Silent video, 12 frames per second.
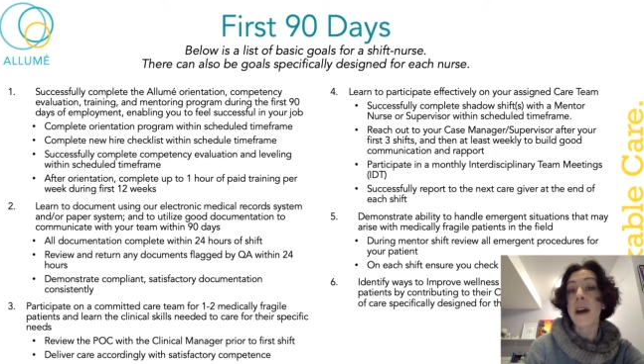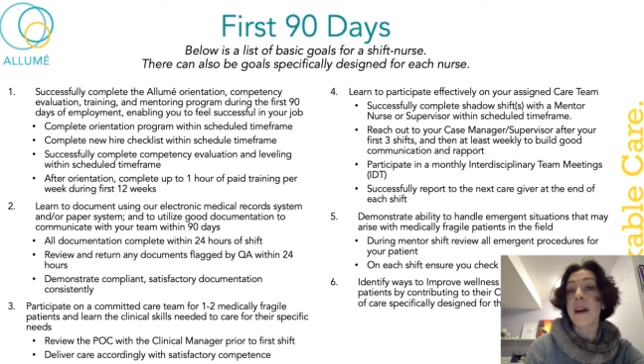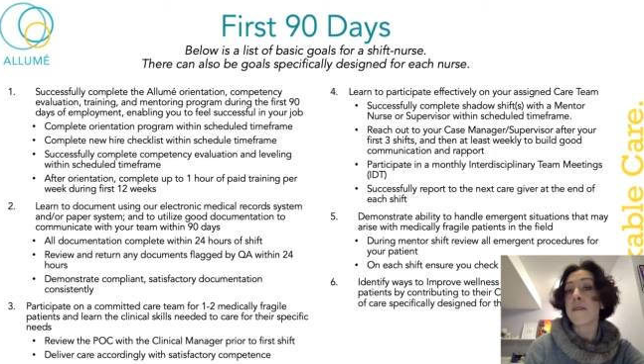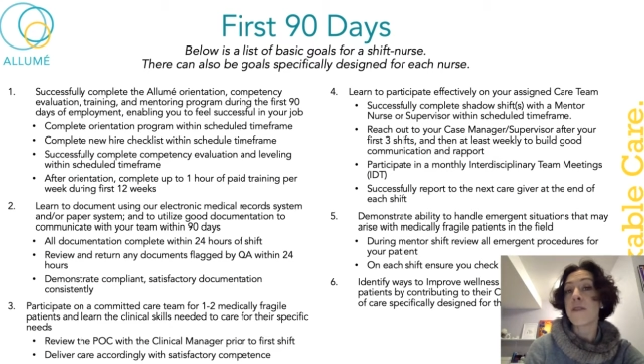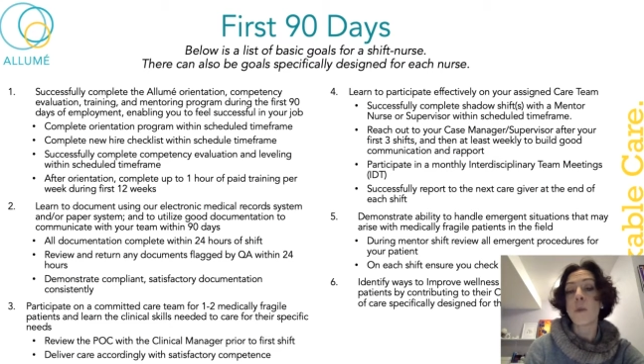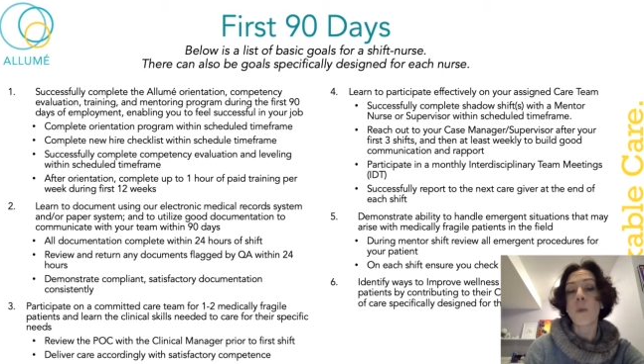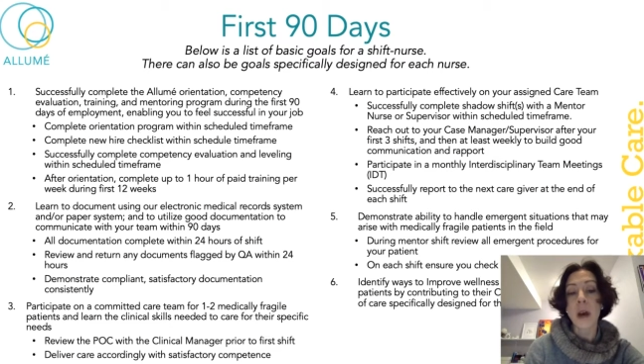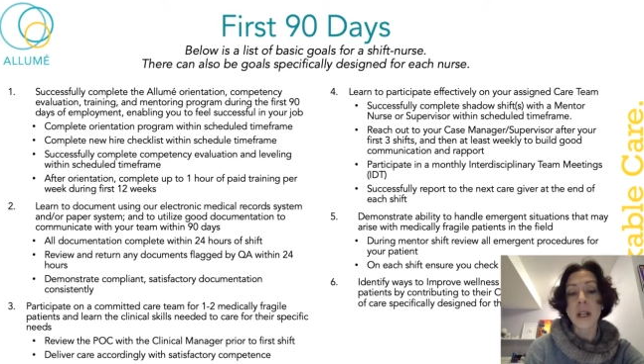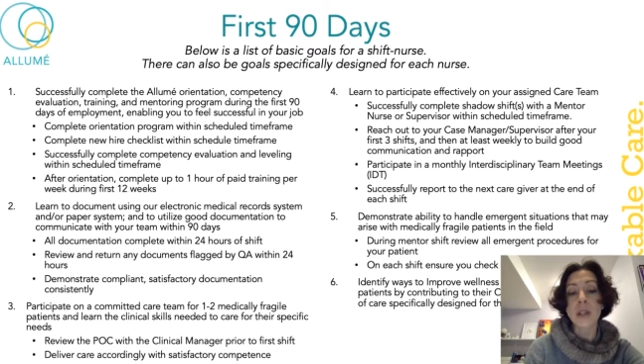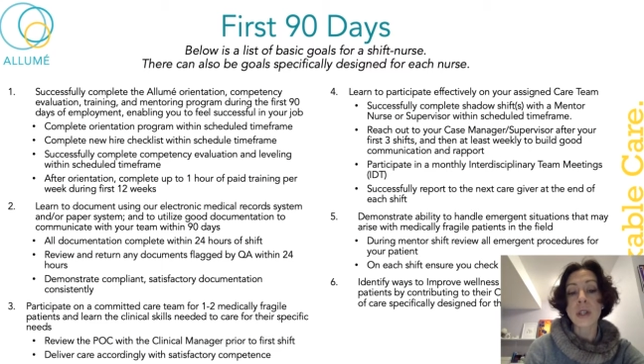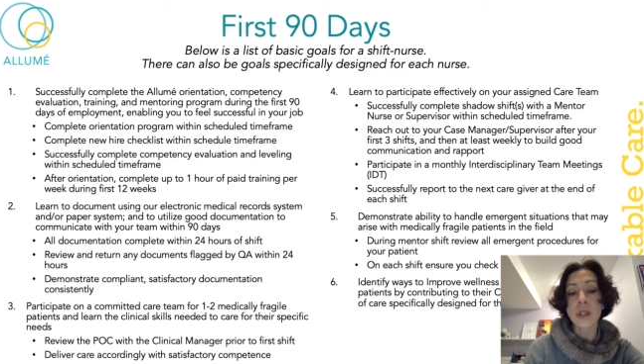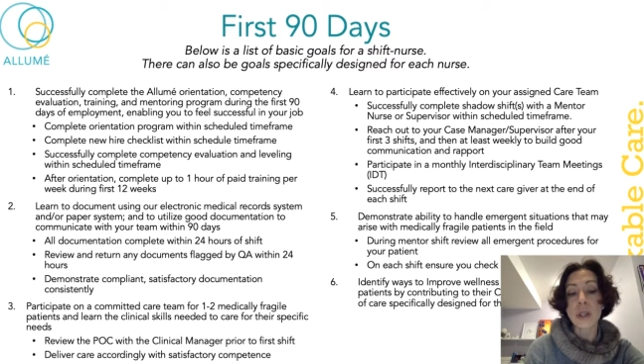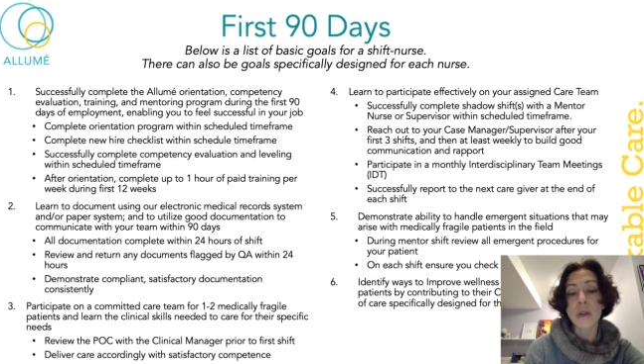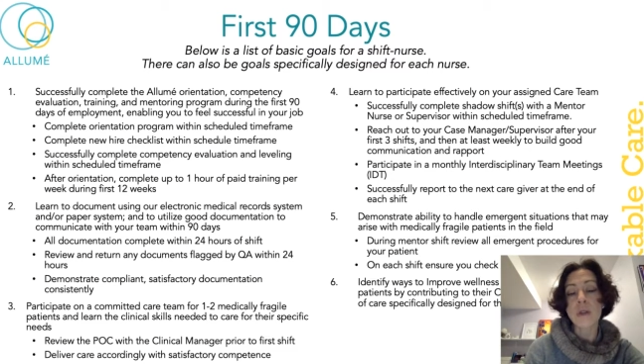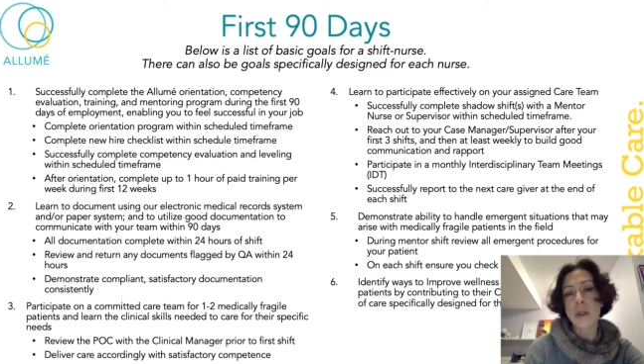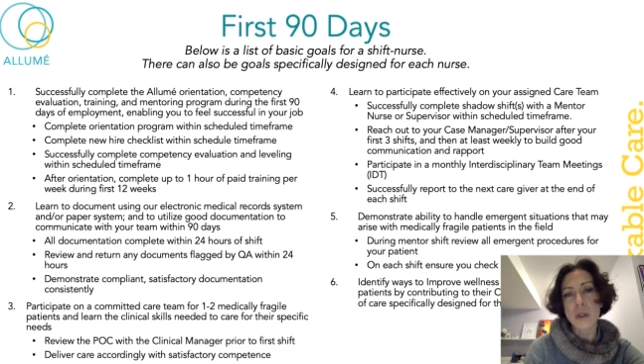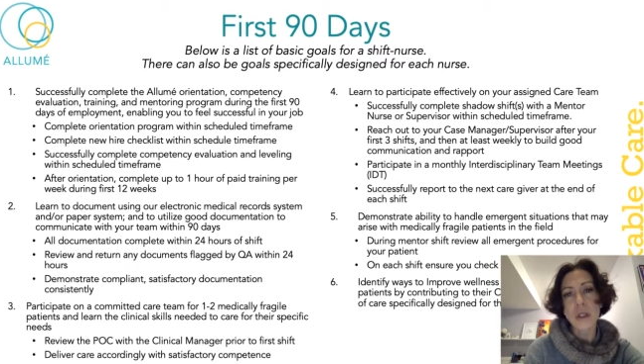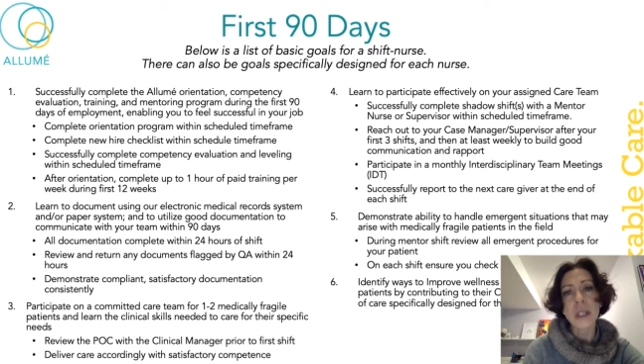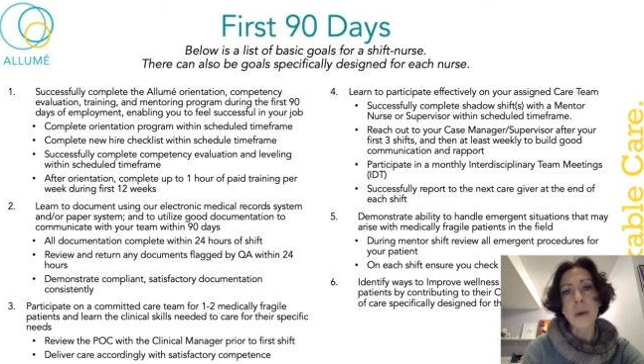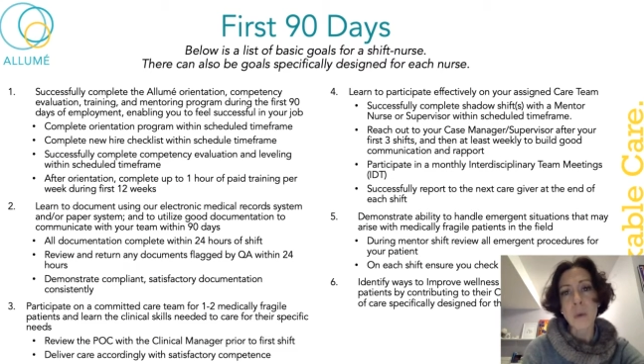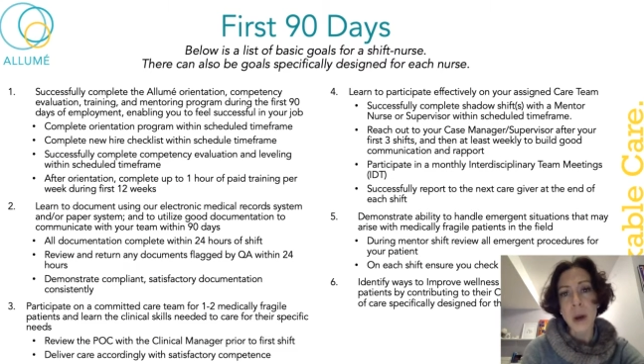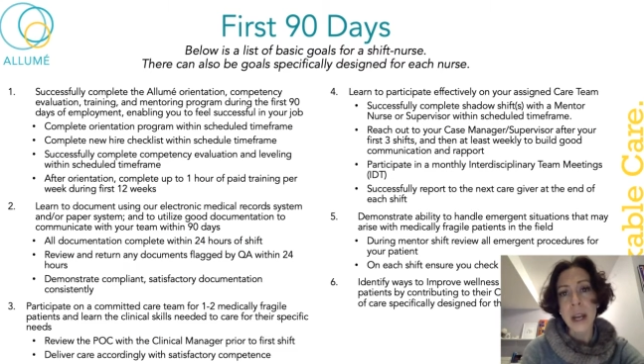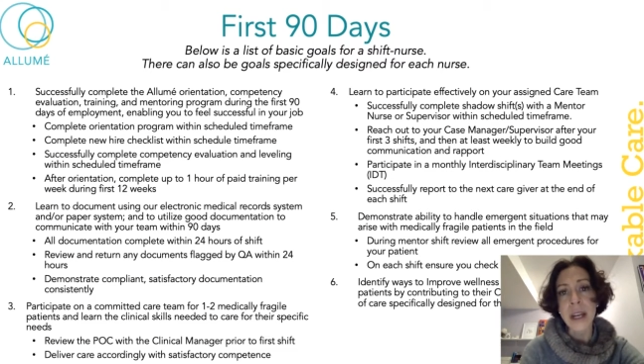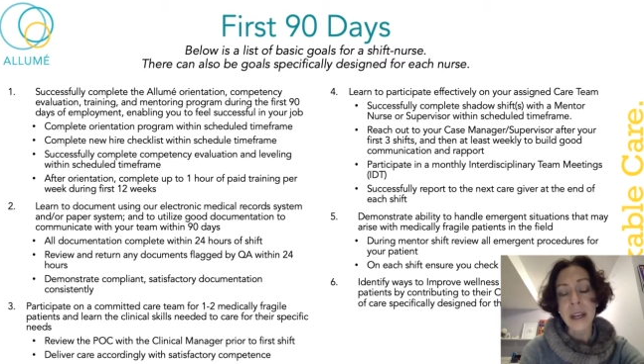of 1 to 2, usually
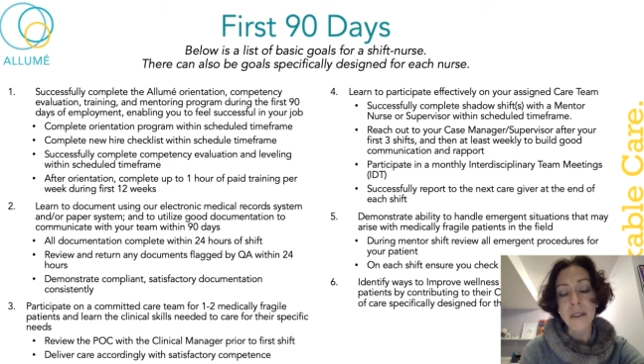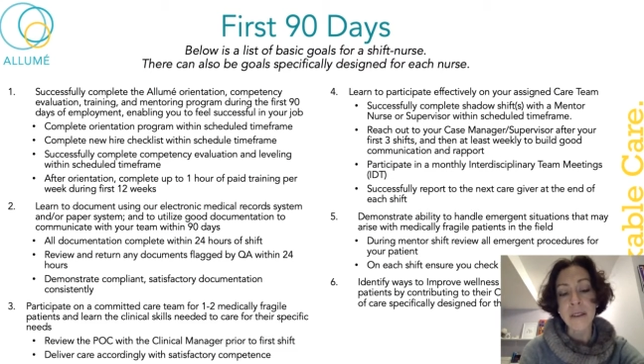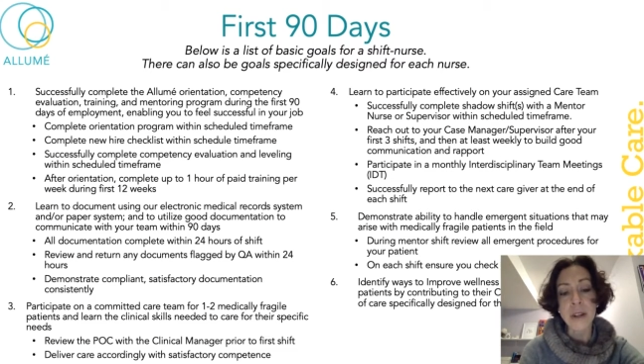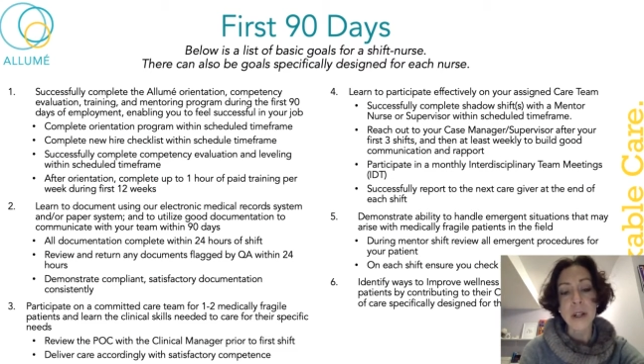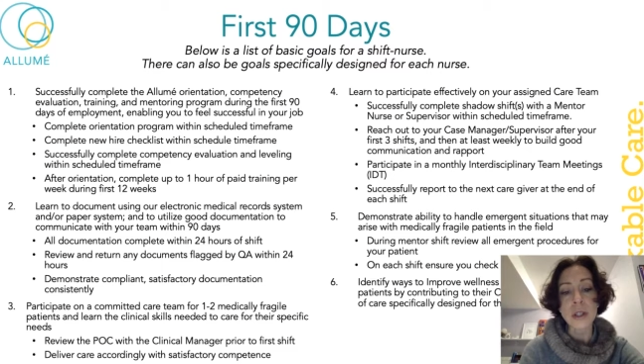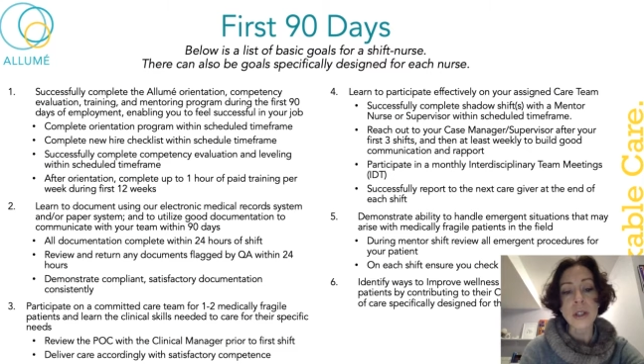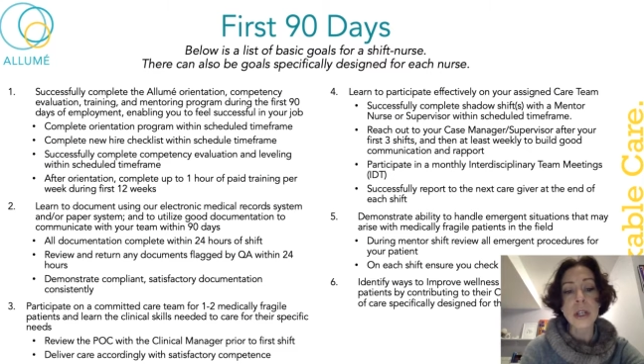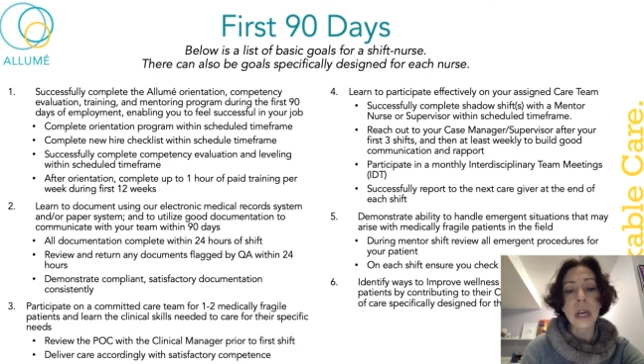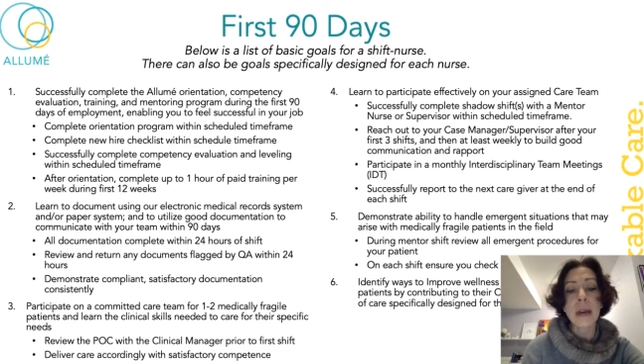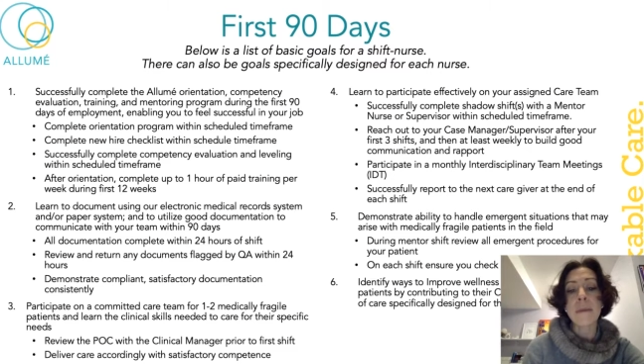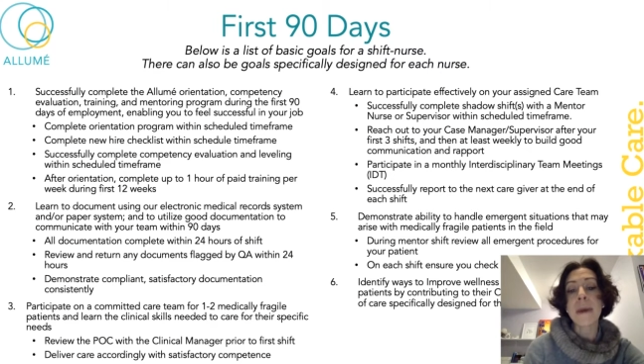1 at first,